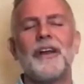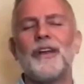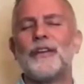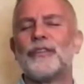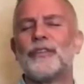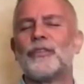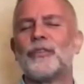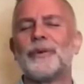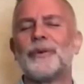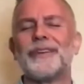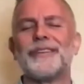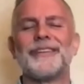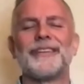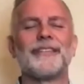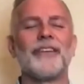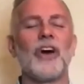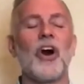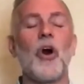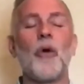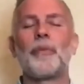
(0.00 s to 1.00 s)
So we
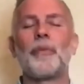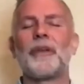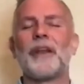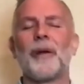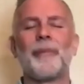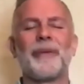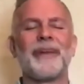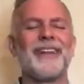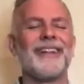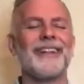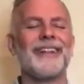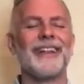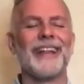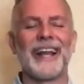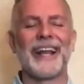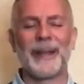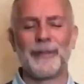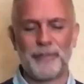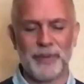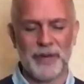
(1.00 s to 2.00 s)
just open up and
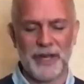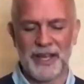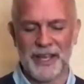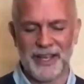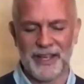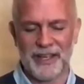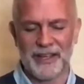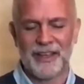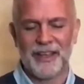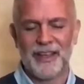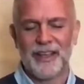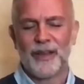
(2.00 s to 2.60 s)
let it be.